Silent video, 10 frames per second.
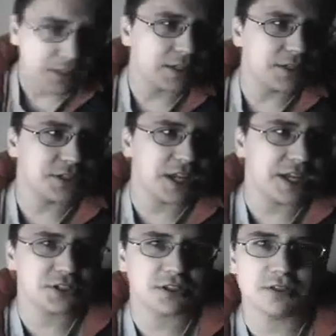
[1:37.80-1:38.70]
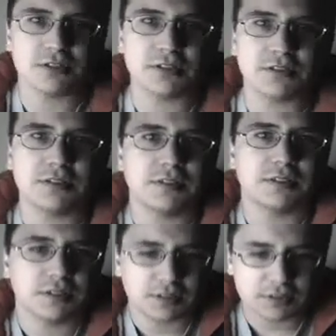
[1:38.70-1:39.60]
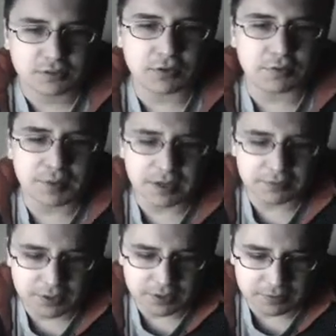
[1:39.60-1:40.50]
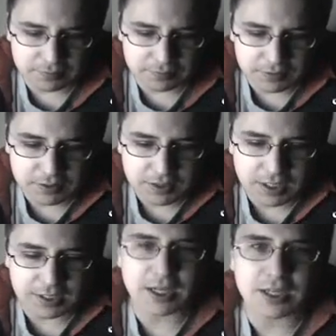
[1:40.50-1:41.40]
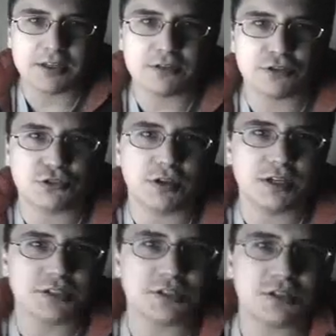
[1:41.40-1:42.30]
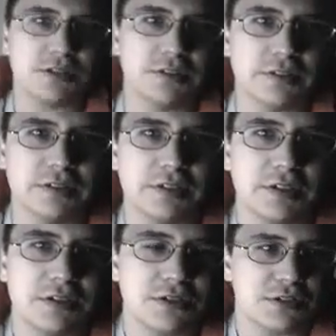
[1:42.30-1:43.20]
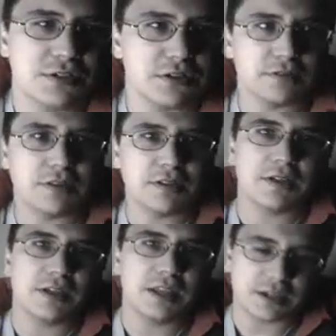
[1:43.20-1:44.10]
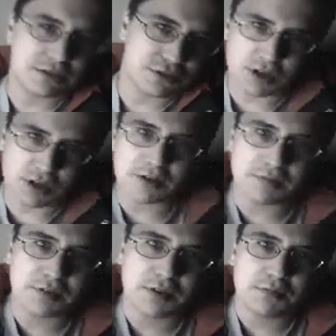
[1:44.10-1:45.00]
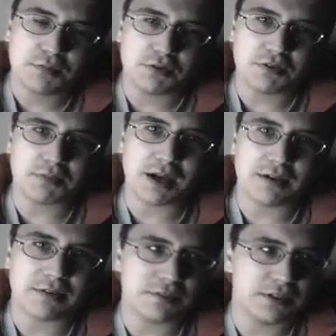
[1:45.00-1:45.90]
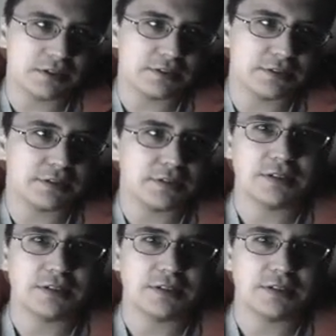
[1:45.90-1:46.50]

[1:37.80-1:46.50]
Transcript: He's asked to learn about them and gain their trust so he could try and boo them out of the